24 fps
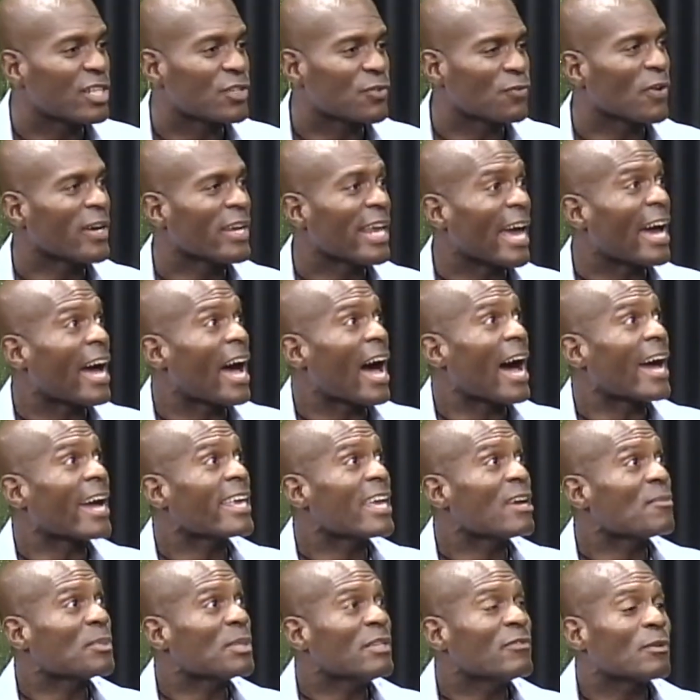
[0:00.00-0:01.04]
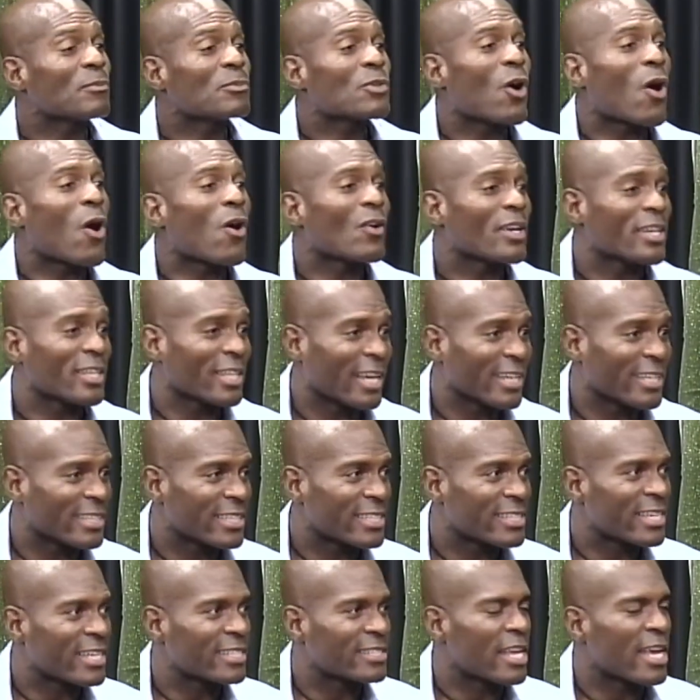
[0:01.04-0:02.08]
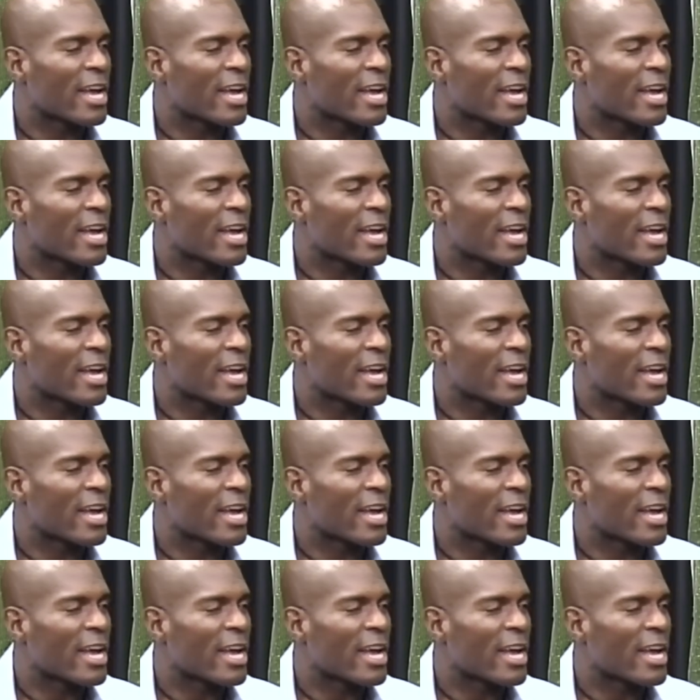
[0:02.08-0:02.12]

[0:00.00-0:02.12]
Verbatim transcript: it's funny. I, I, can't believe I'm talking like this because